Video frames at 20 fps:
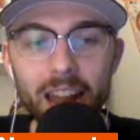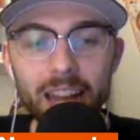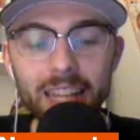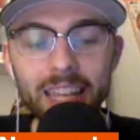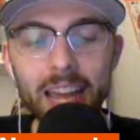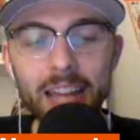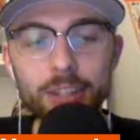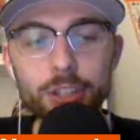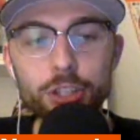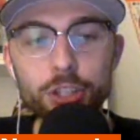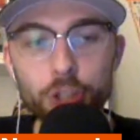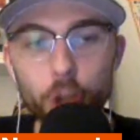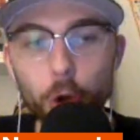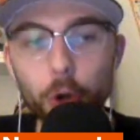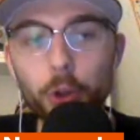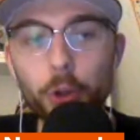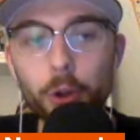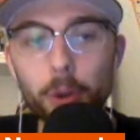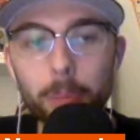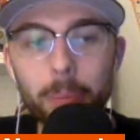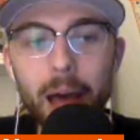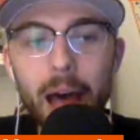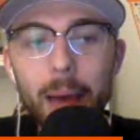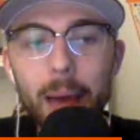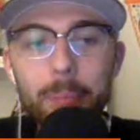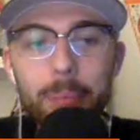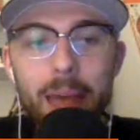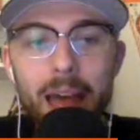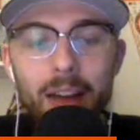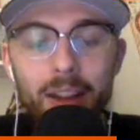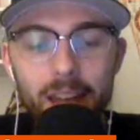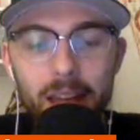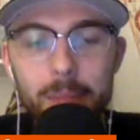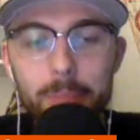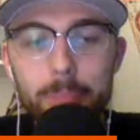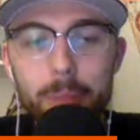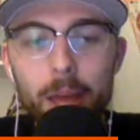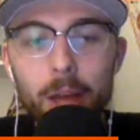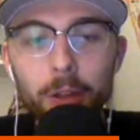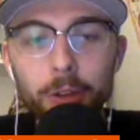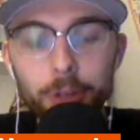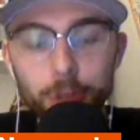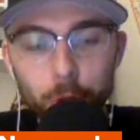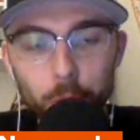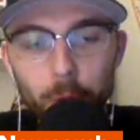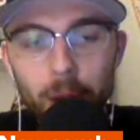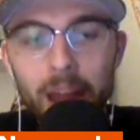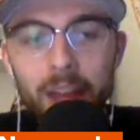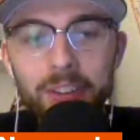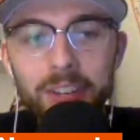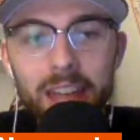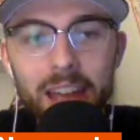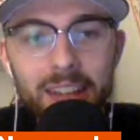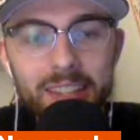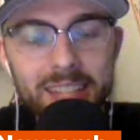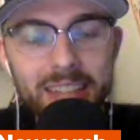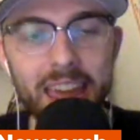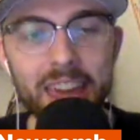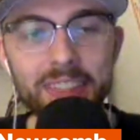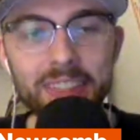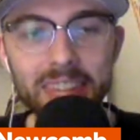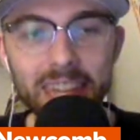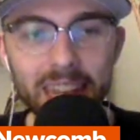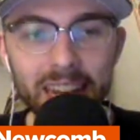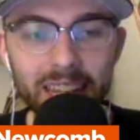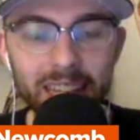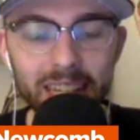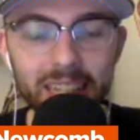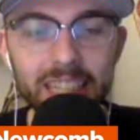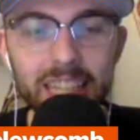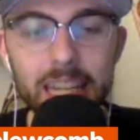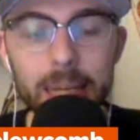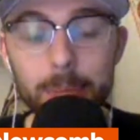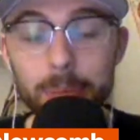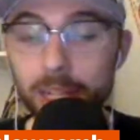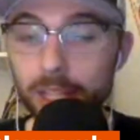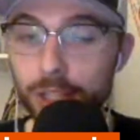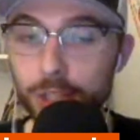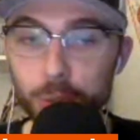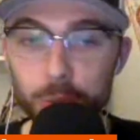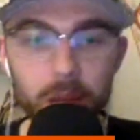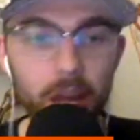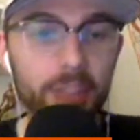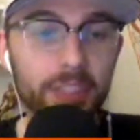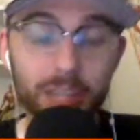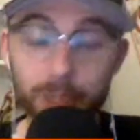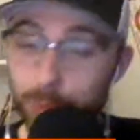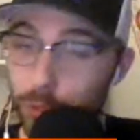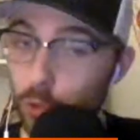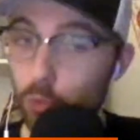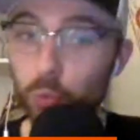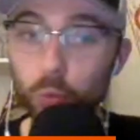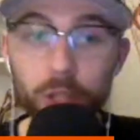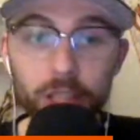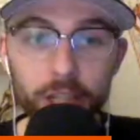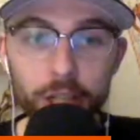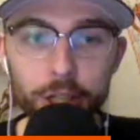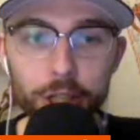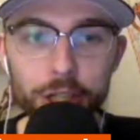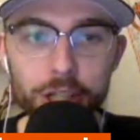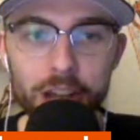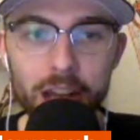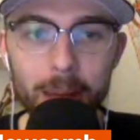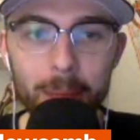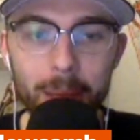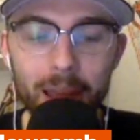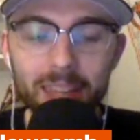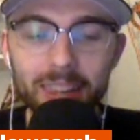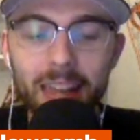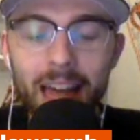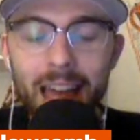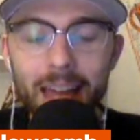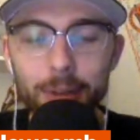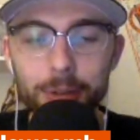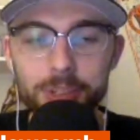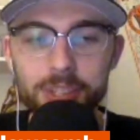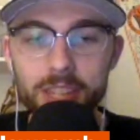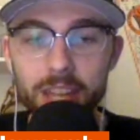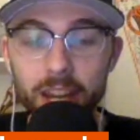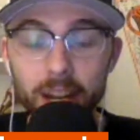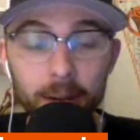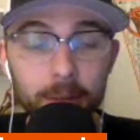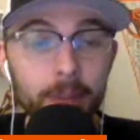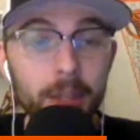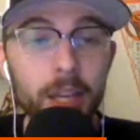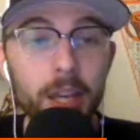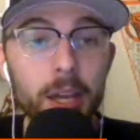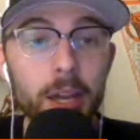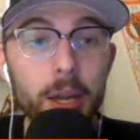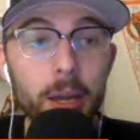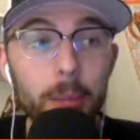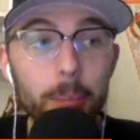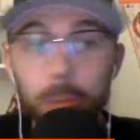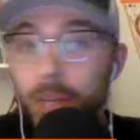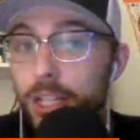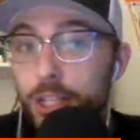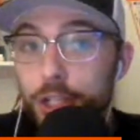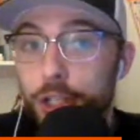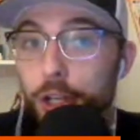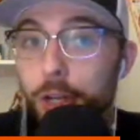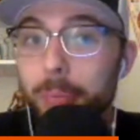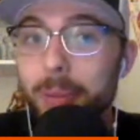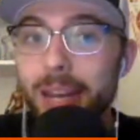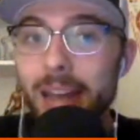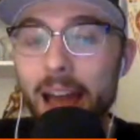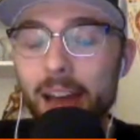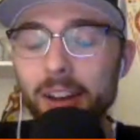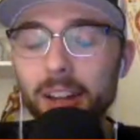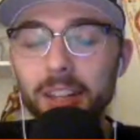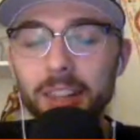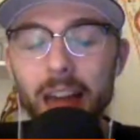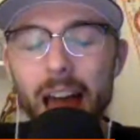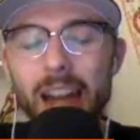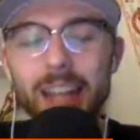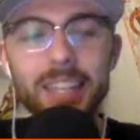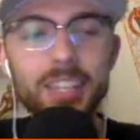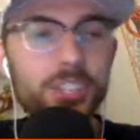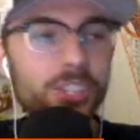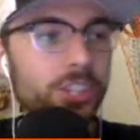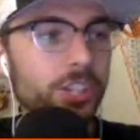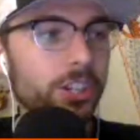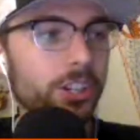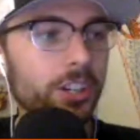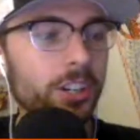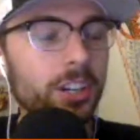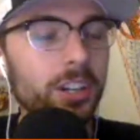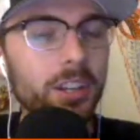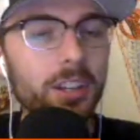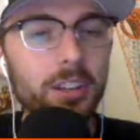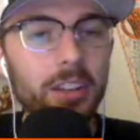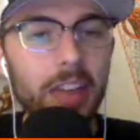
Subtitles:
and he got Soto to pop out and Bell to ground out to end the inning and keep it at 2-0. It was a really good job by Lyles there, but he should have been out a lot easier.